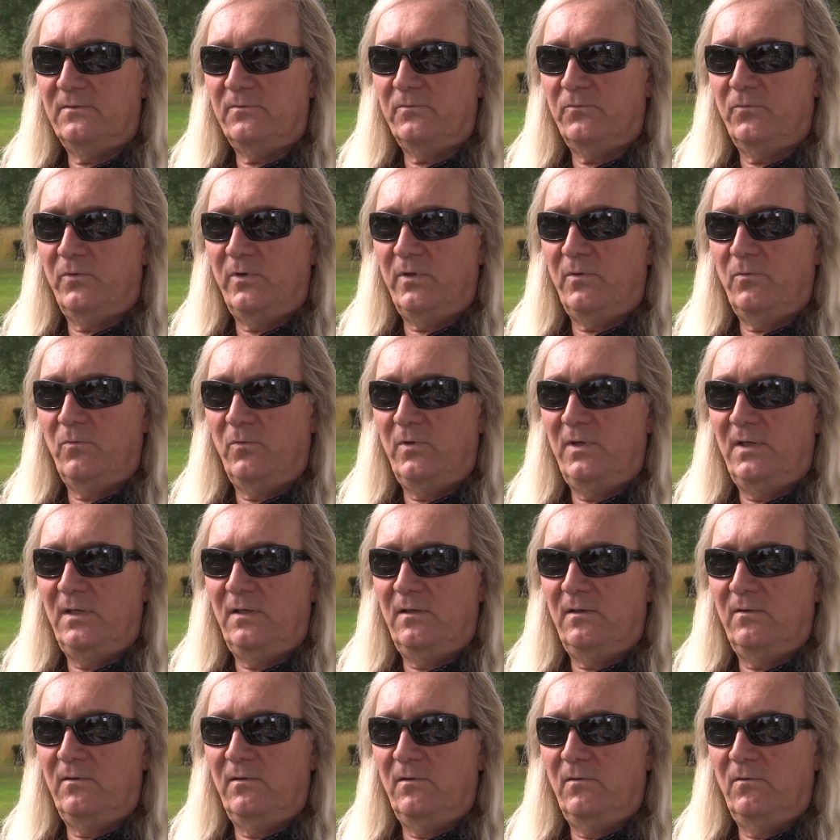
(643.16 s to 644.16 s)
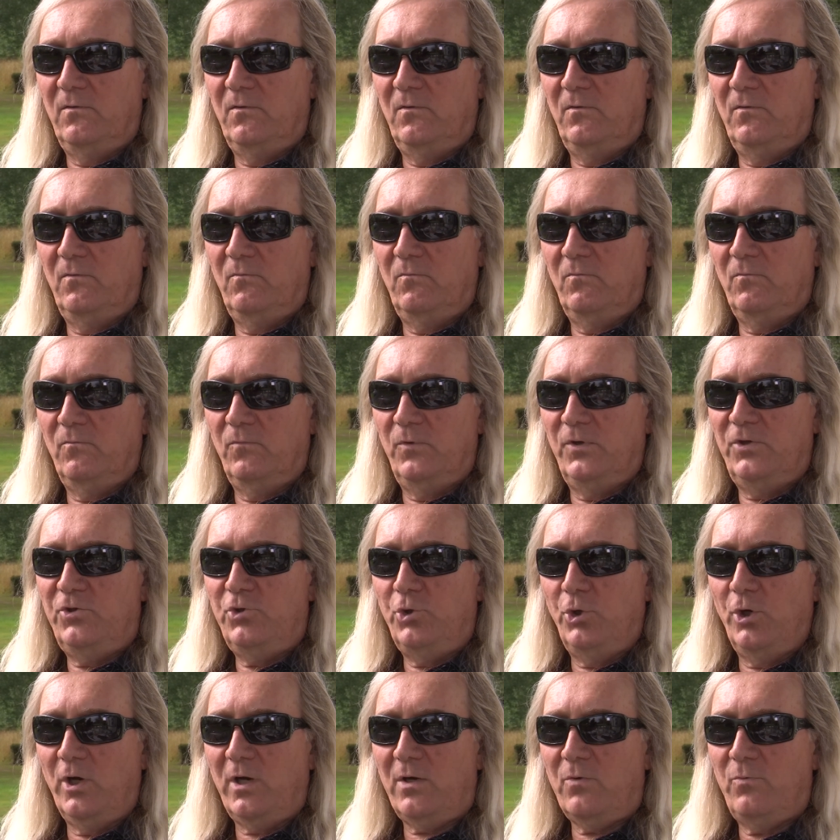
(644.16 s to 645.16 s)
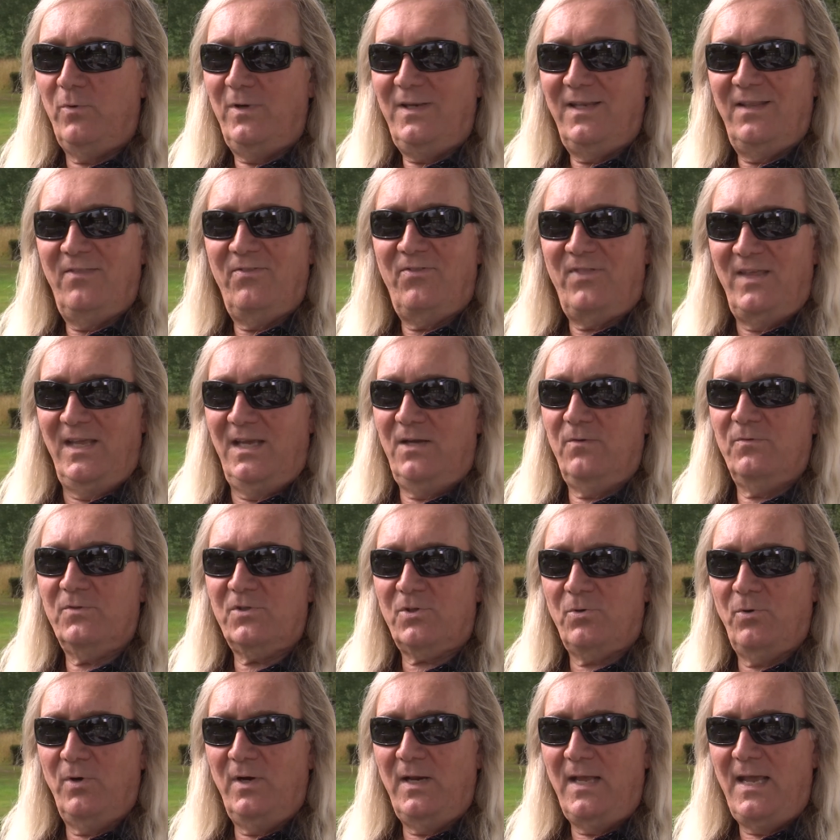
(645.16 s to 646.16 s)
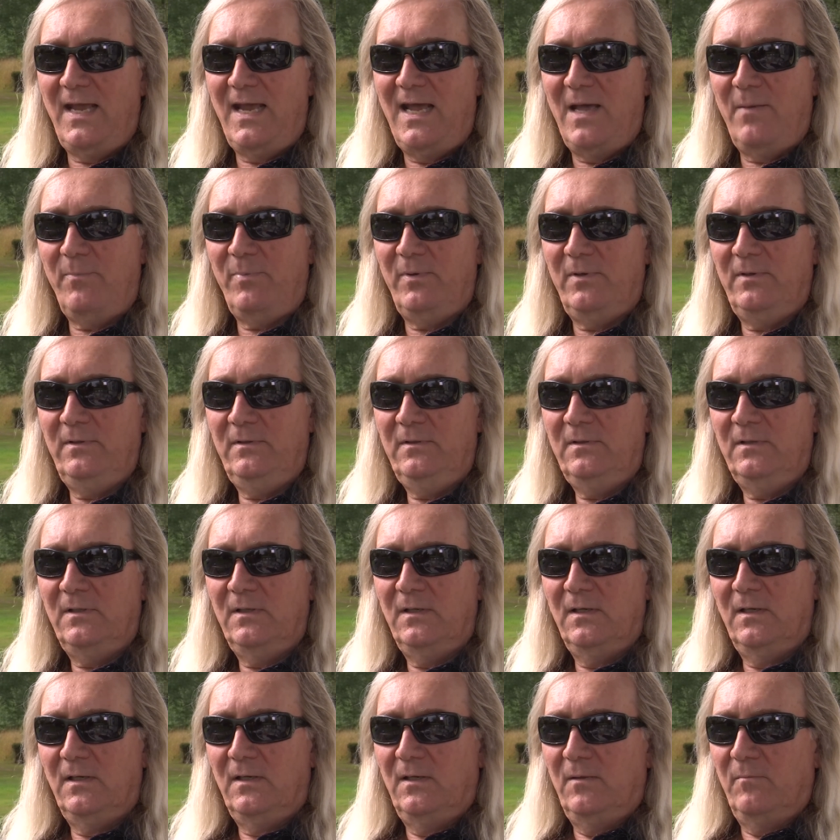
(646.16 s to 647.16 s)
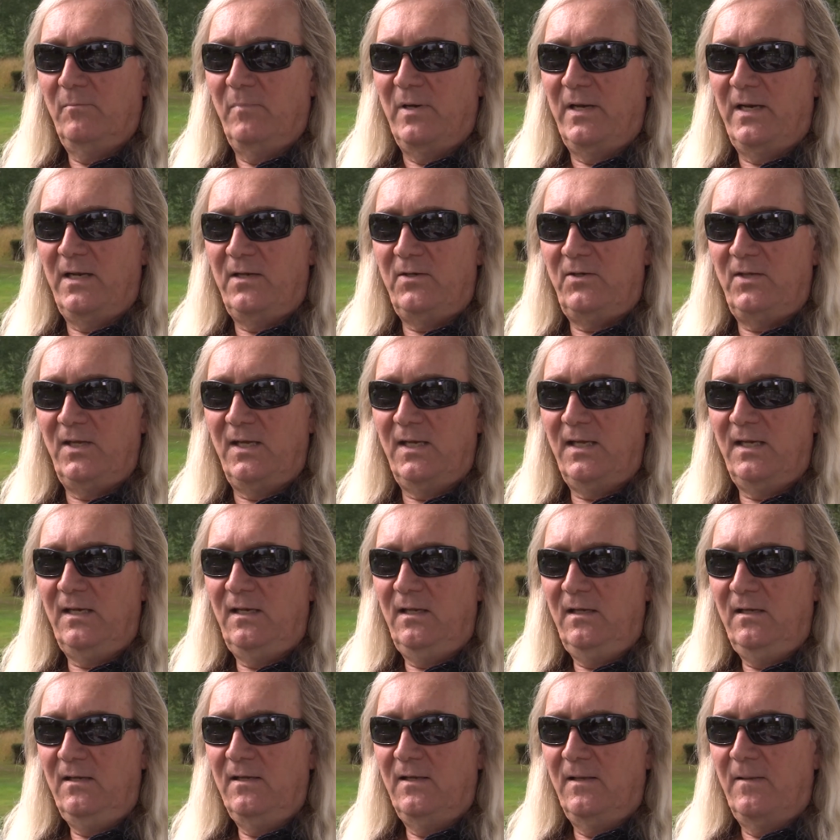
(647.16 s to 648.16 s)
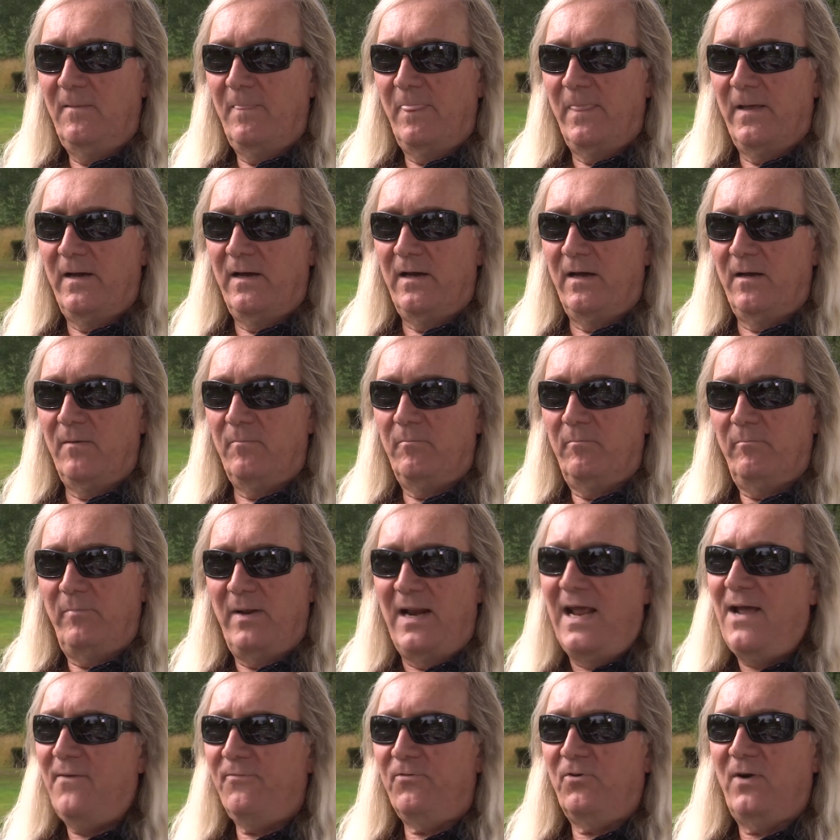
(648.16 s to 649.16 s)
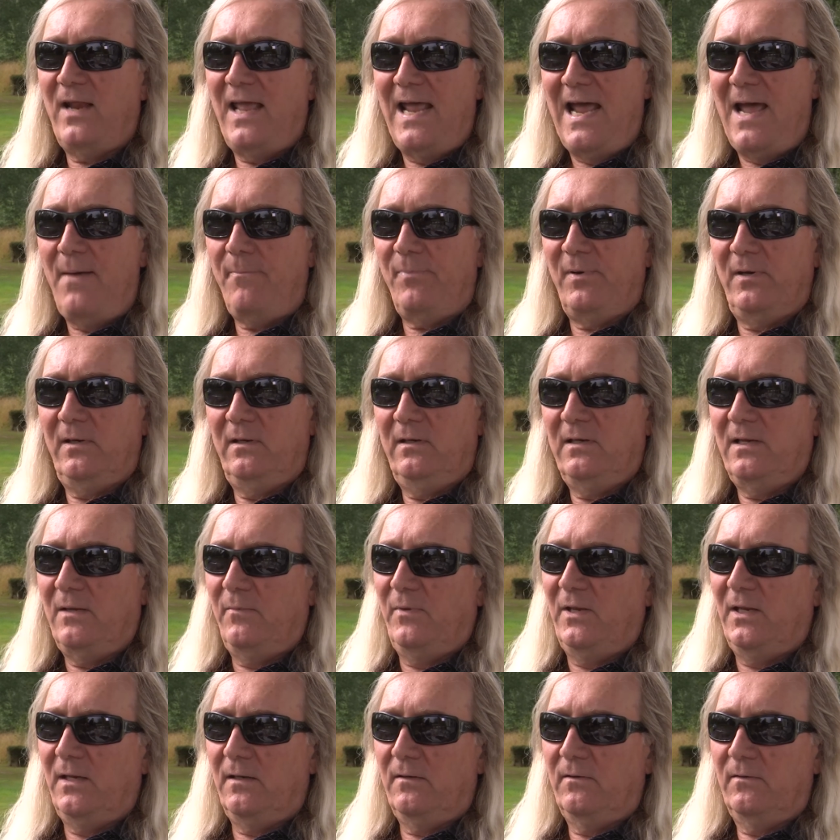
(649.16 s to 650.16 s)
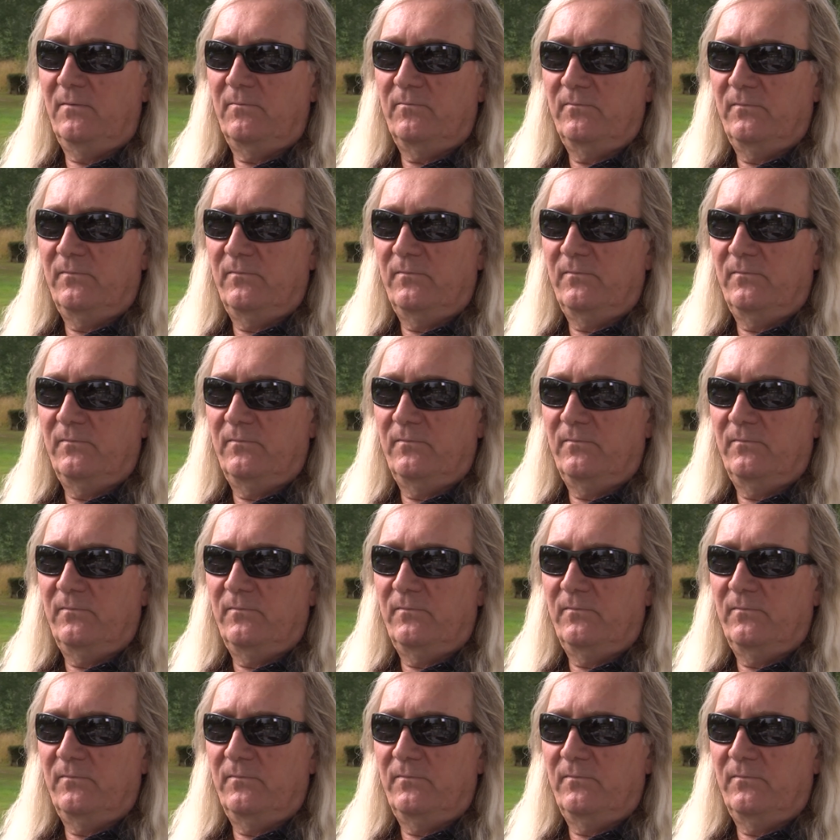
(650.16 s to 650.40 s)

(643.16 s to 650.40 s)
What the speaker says: we took. We didn't think it was going to happen, but it did. But after it happened, I mean,